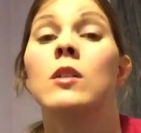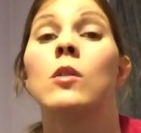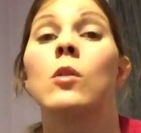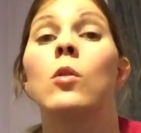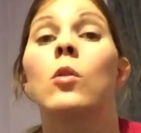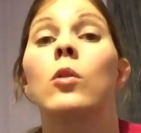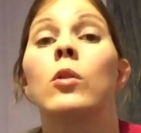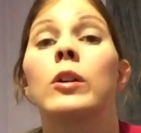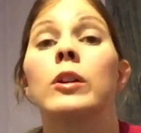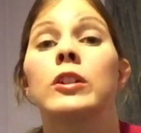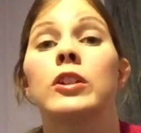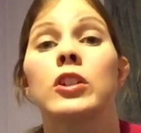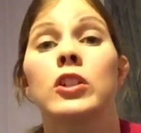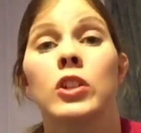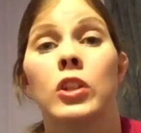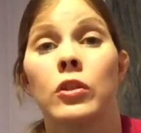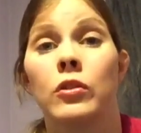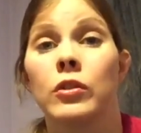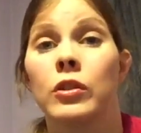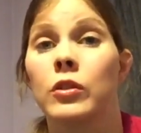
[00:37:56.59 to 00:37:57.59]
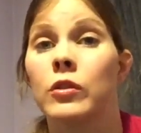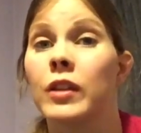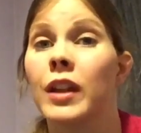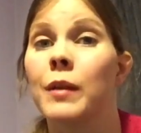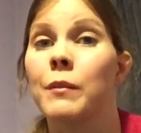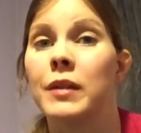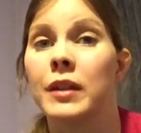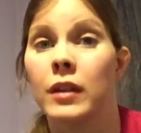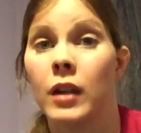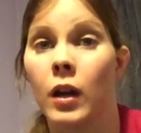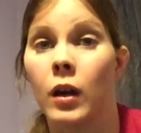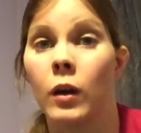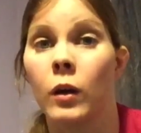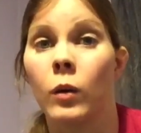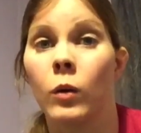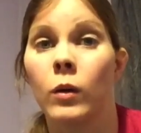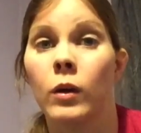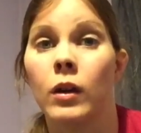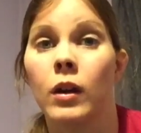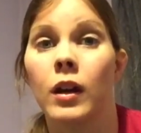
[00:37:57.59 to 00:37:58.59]
or show you, let me
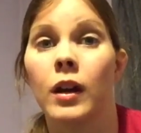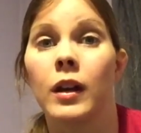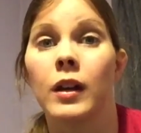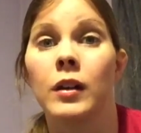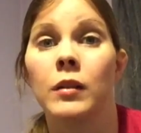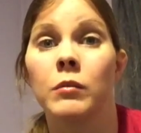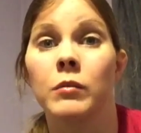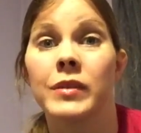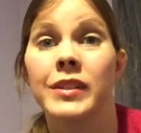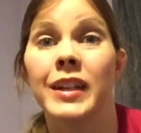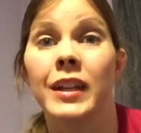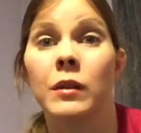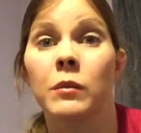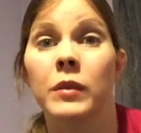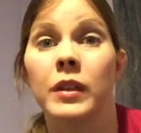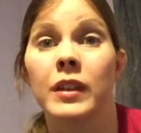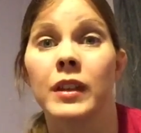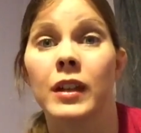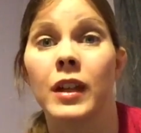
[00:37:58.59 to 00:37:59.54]
know. Tell me in the